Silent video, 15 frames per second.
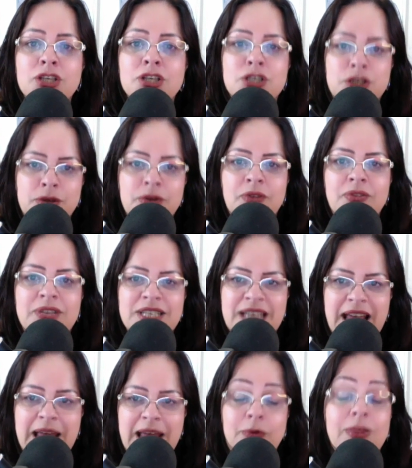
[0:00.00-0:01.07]
to the
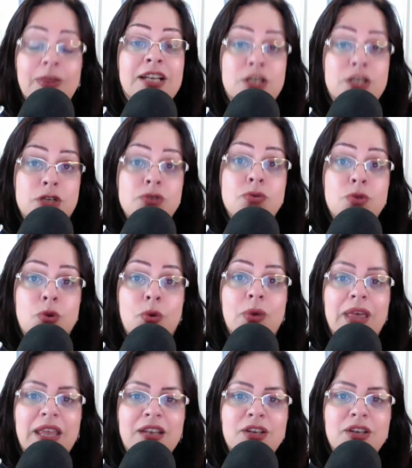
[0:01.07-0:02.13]
table and to your
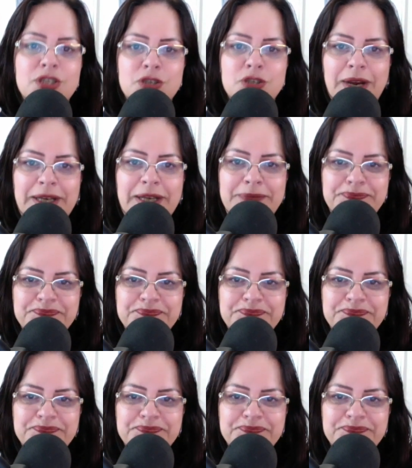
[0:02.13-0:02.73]
industry.